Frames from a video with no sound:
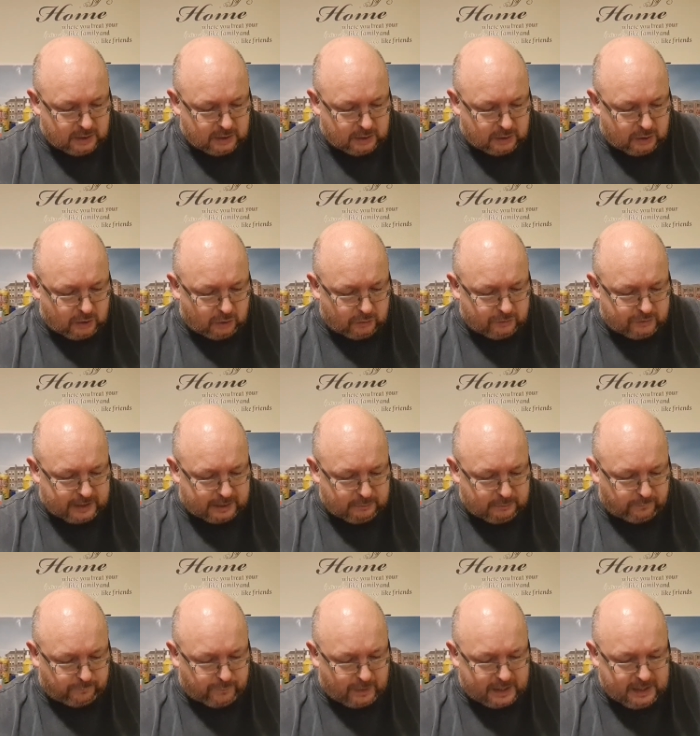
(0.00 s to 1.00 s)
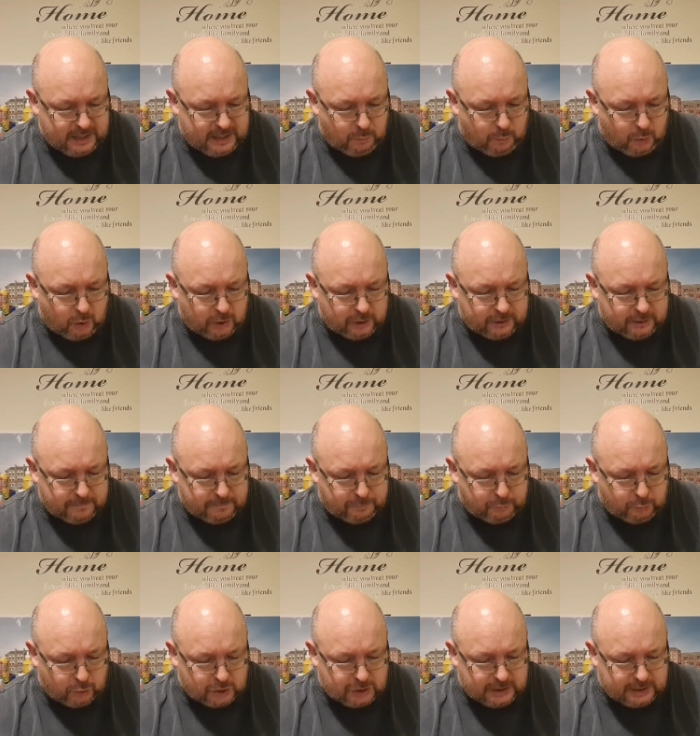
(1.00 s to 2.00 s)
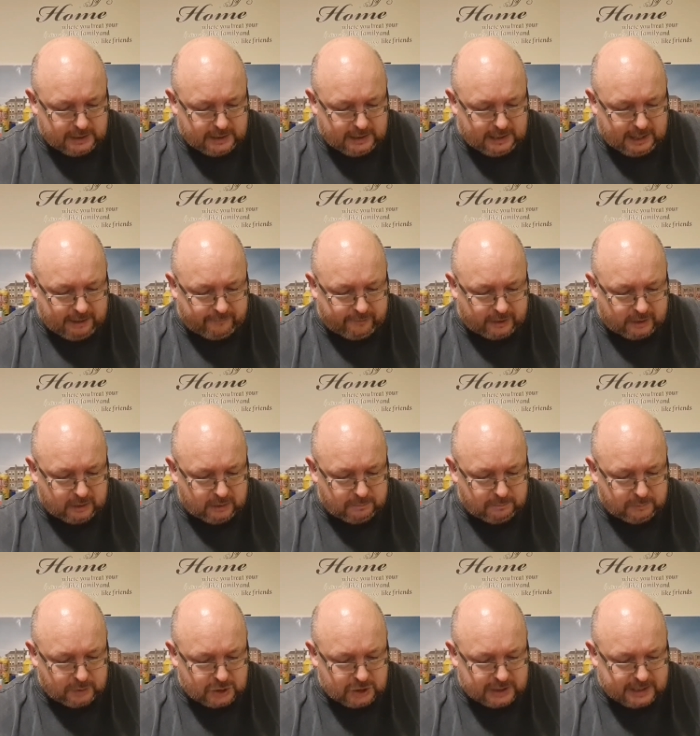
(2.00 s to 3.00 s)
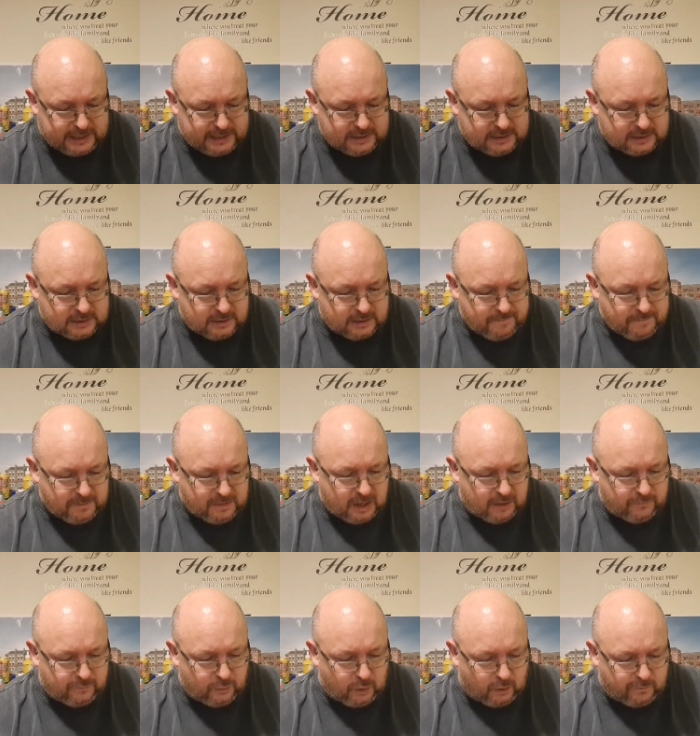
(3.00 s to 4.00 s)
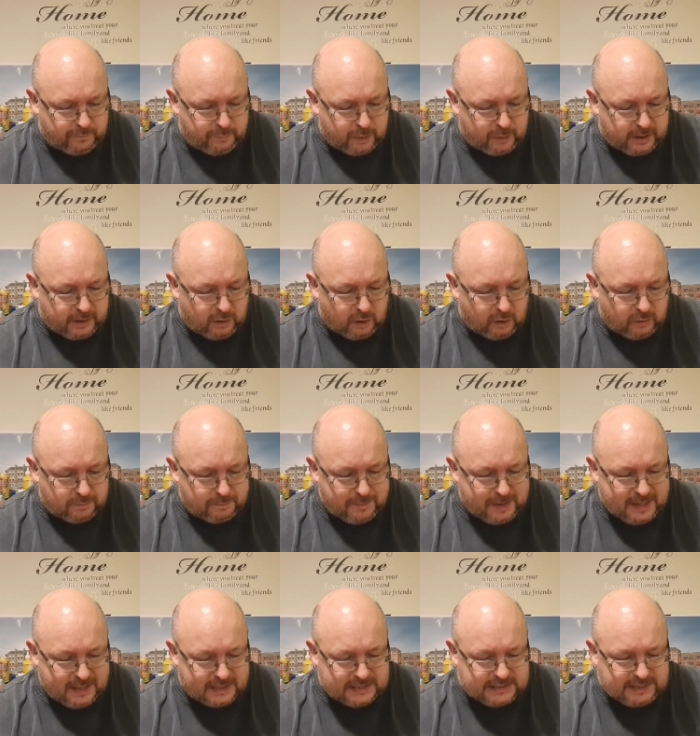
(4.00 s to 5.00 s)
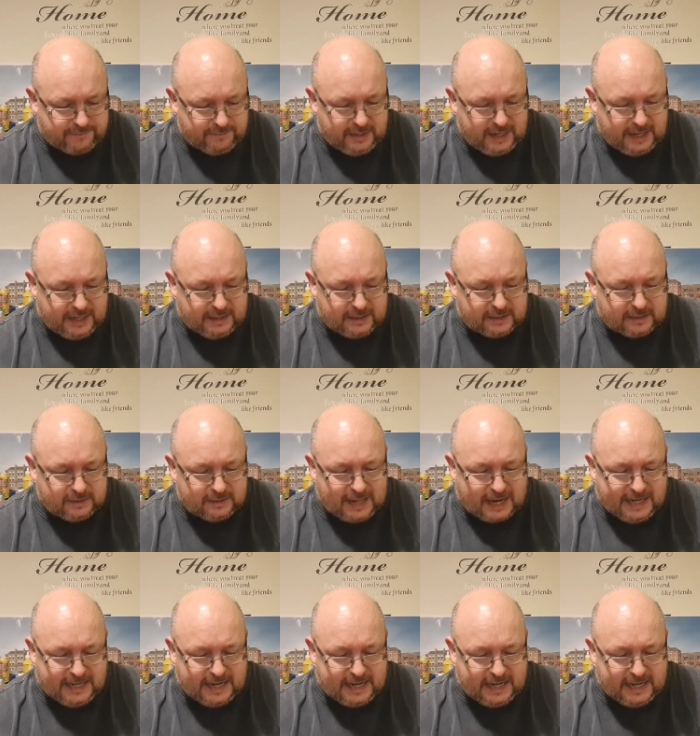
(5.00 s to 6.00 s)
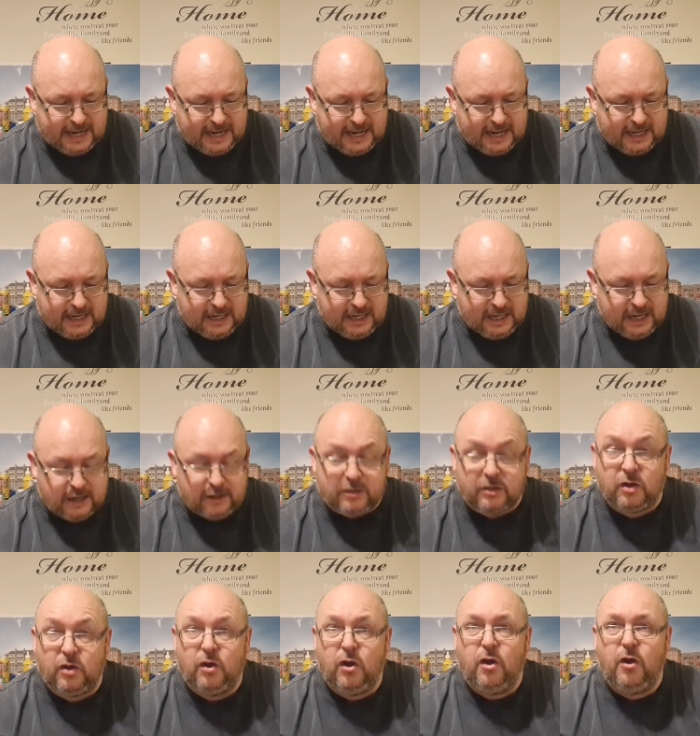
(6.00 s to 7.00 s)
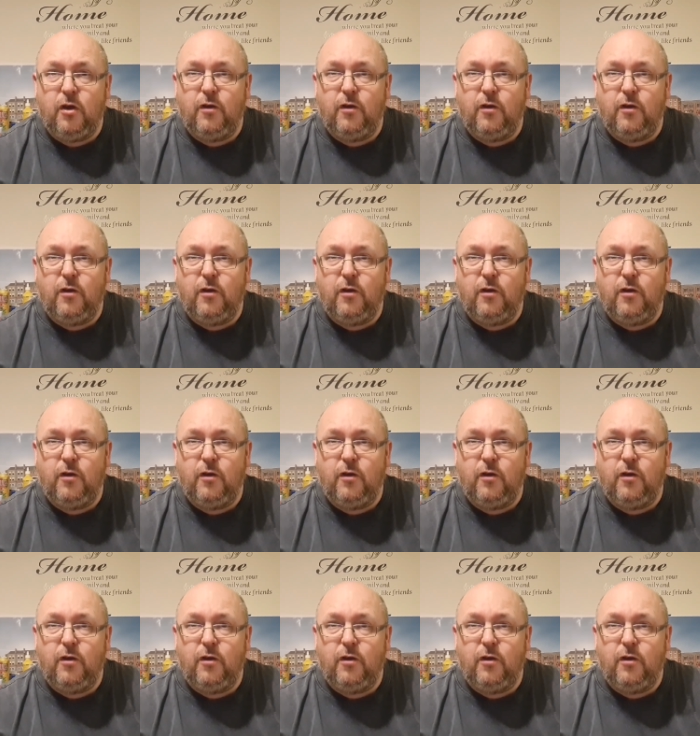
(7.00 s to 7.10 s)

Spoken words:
and contract was finally awarded to Brush Electrical Machines of Loughborough on May 17, 1988